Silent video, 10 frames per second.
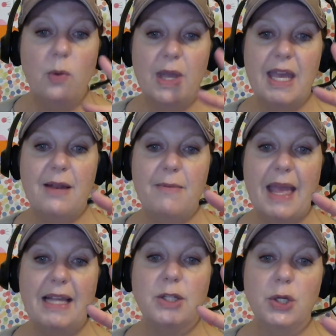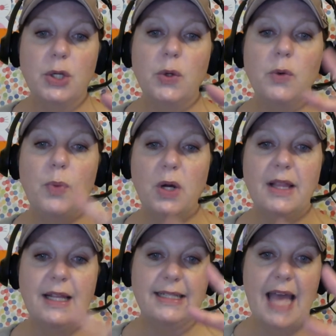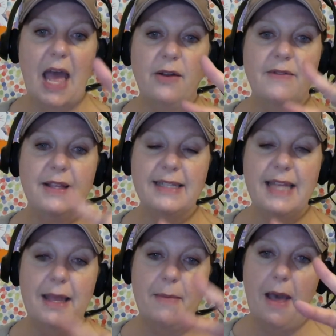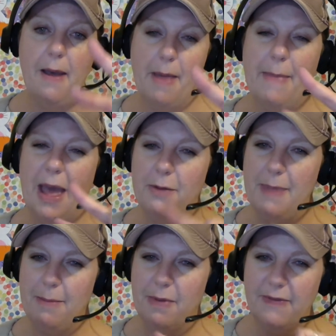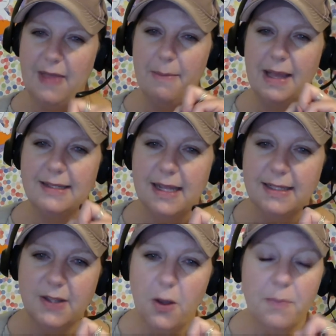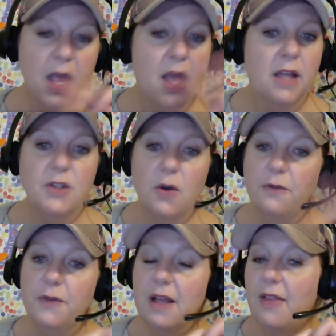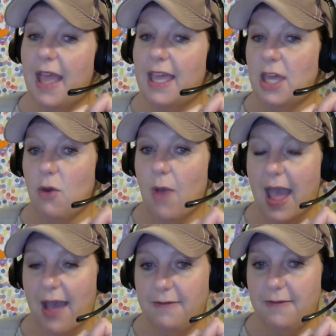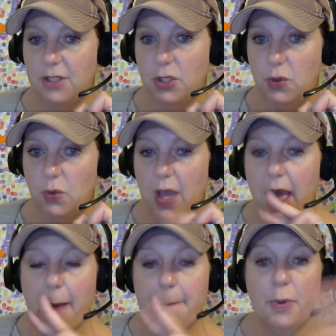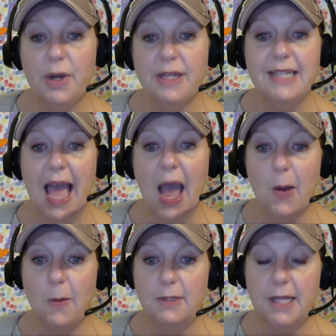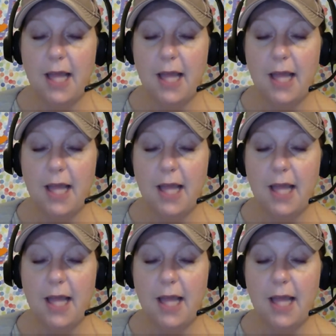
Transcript: we can make two booklets out of the same amount of paper, if that makes sense. So don't feel like you have to print out